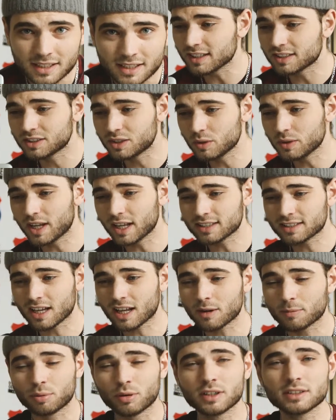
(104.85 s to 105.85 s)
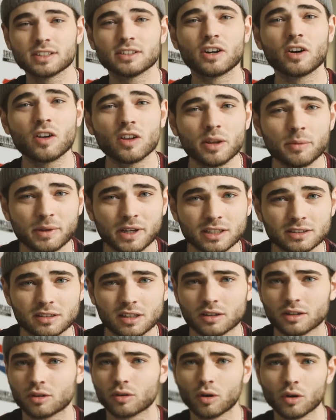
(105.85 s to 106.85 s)
This dude gets out of prison early because of
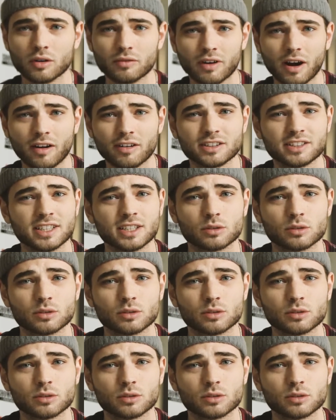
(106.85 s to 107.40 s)
the coronavirus.